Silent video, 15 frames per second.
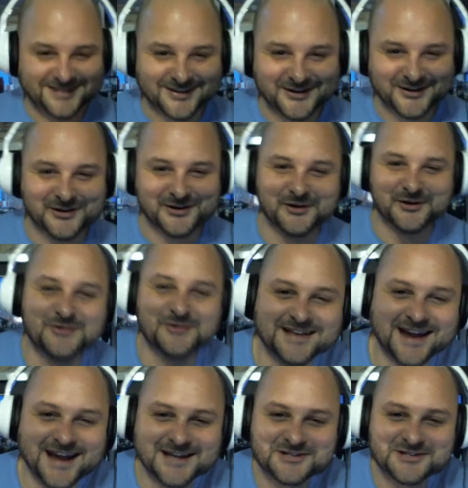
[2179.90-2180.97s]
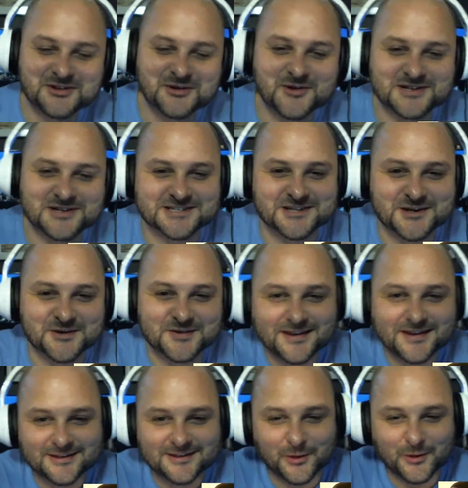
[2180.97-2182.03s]
there you go. You did answer the question, though.
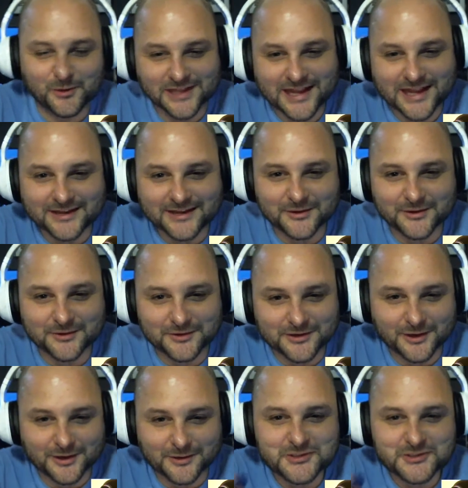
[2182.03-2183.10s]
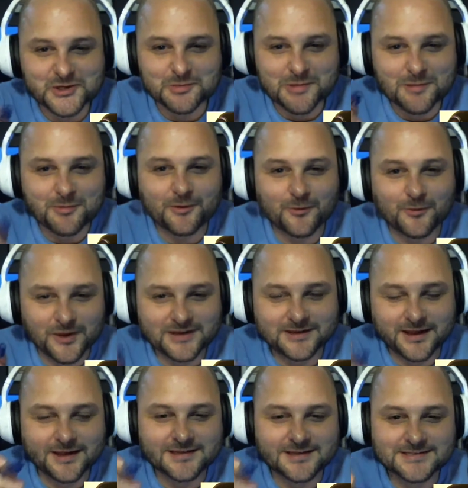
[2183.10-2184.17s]
Orlando, don't you remember what
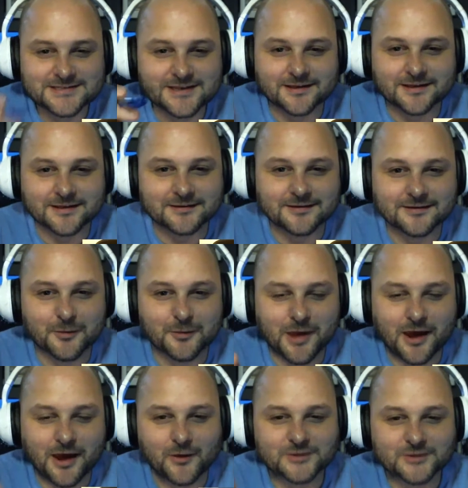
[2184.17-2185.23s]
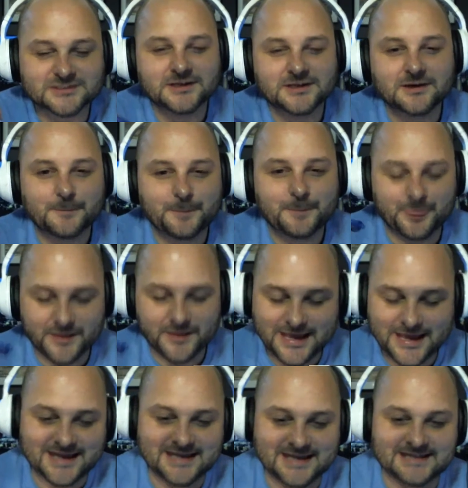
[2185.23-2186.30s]
Dan said about the
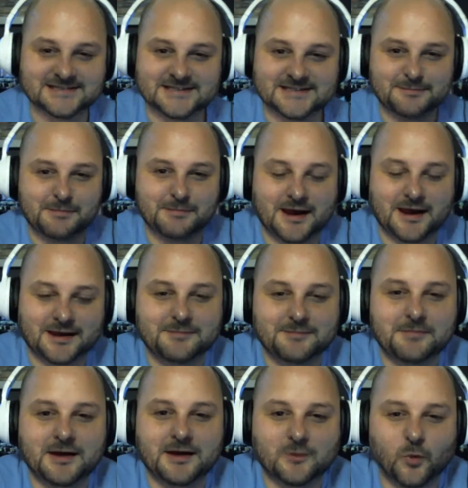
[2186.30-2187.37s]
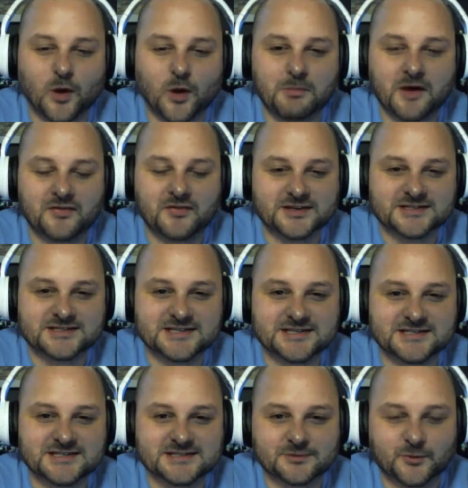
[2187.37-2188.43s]
Yankees back in May, 1 month into
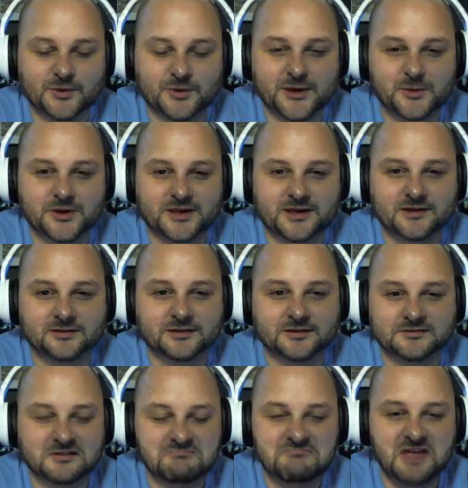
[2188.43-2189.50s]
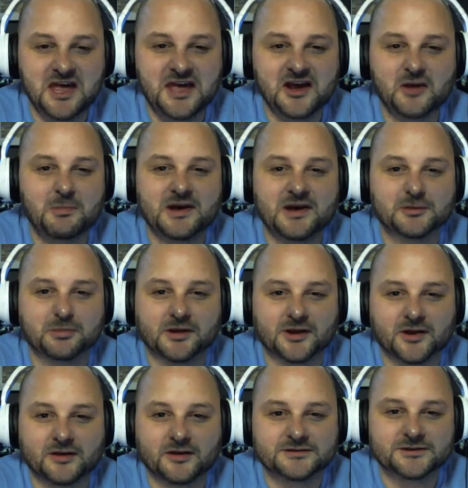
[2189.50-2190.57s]
season when they were killing? They're like, they ain't going to make the
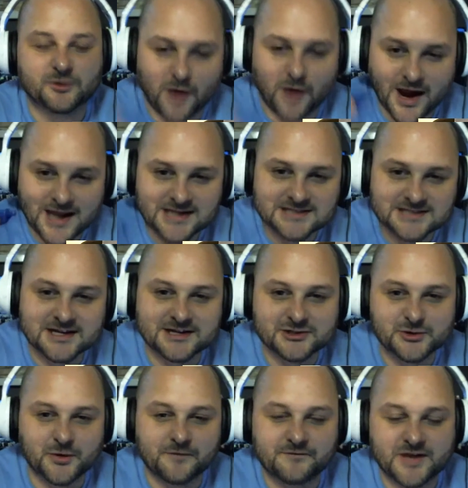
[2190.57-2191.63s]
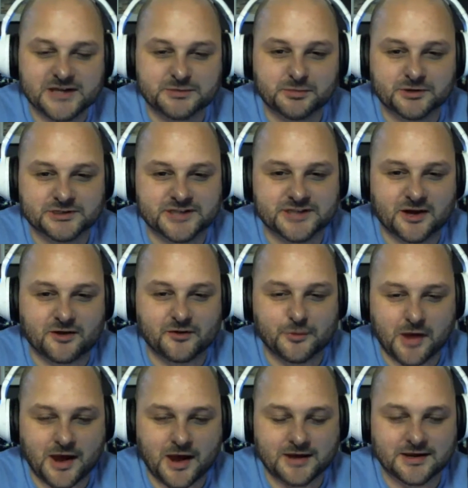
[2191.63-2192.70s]
playoffs. Ryan said it, too, on Facebook, just not on the
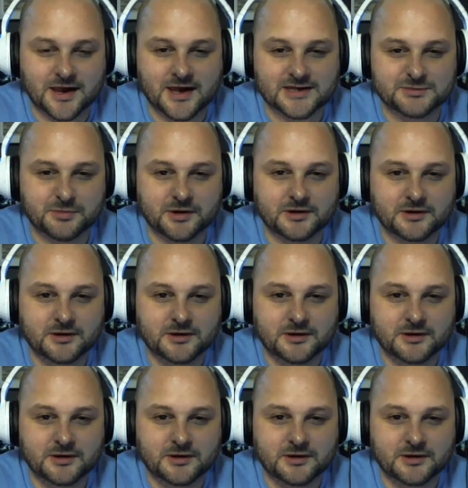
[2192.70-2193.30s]
podcast. But